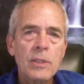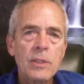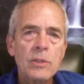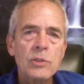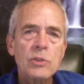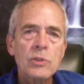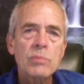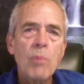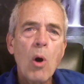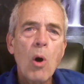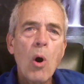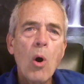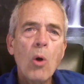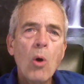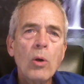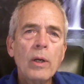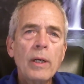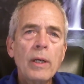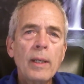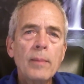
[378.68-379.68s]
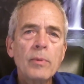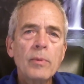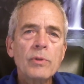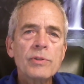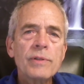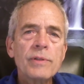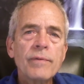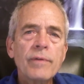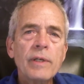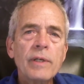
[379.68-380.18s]
small
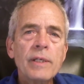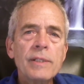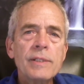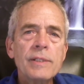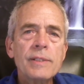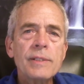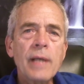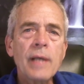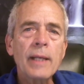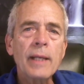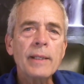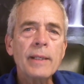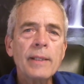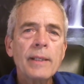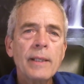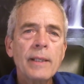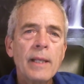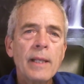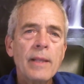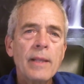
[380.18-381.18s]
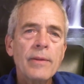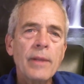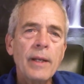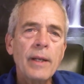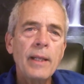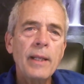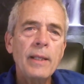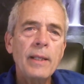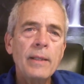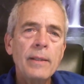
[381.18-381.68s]
glimmers of insight
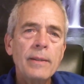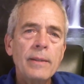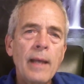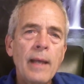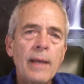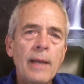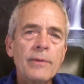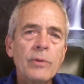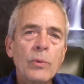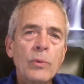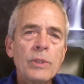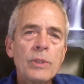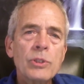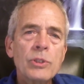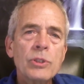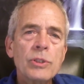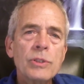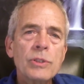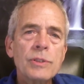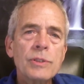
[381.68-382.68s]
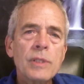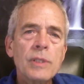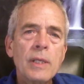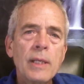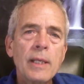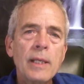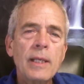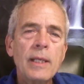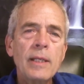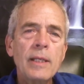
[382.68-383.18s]
that hint at the riches
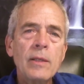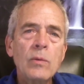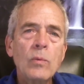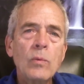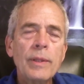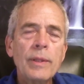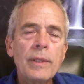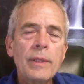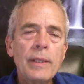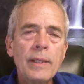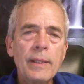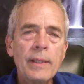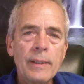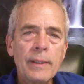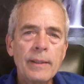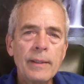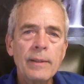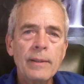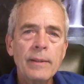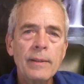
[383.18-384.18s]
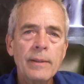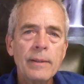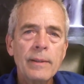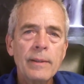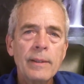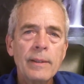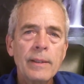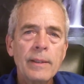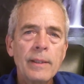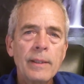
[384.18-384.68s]
hidden within.
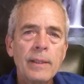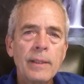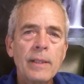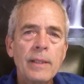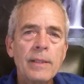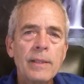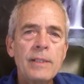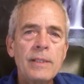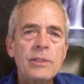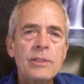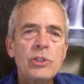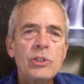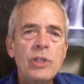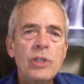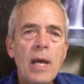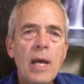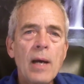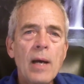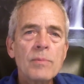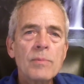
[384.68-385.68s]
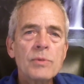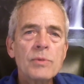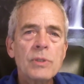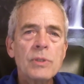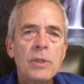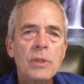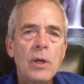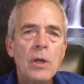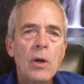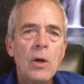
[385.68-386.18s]
These gems,
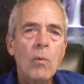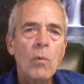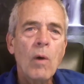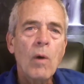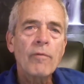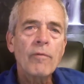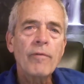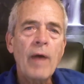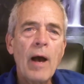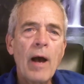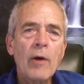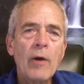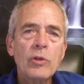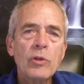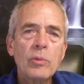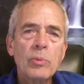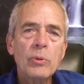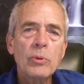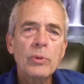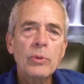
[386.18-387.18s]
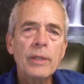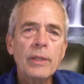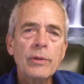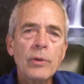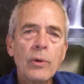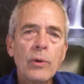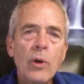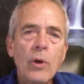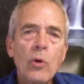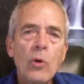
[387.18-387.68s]
while valuable in
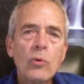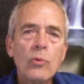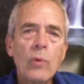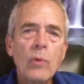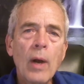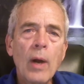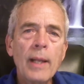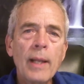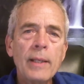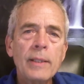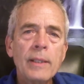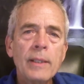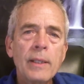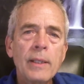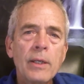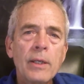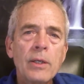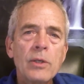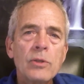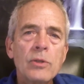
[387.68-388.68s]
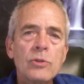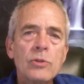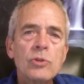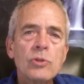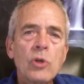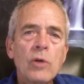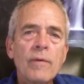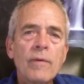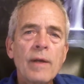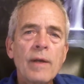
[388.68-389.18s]
their own right,
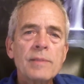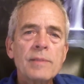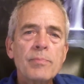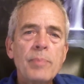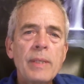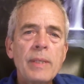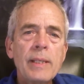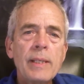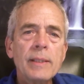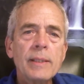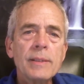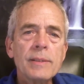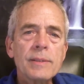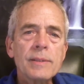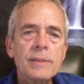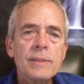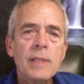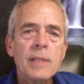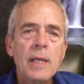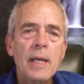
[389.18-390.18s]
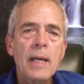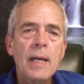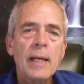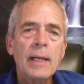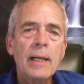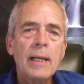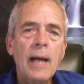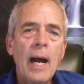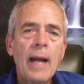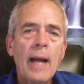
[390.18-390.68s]
serve as beacons
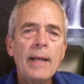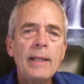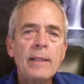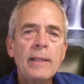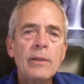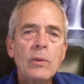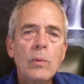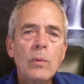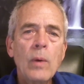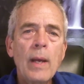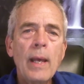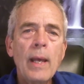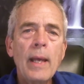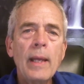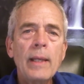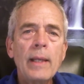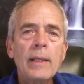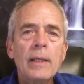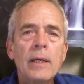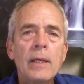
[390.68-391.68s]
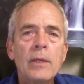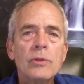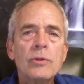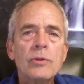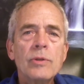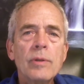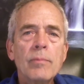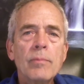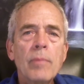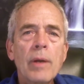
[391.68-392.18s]
guiding the way
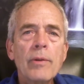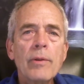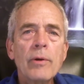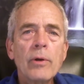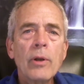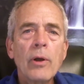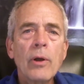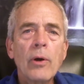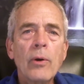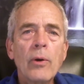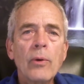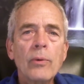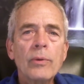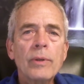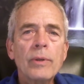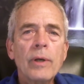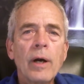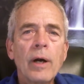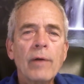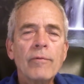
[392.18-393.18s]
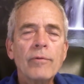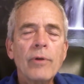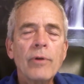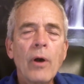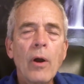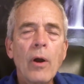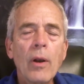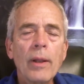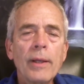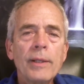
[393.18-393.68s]
to the mother lode of
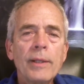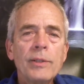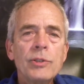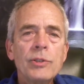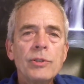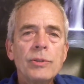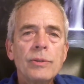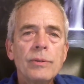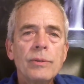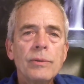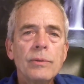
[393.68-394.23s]
knowledge.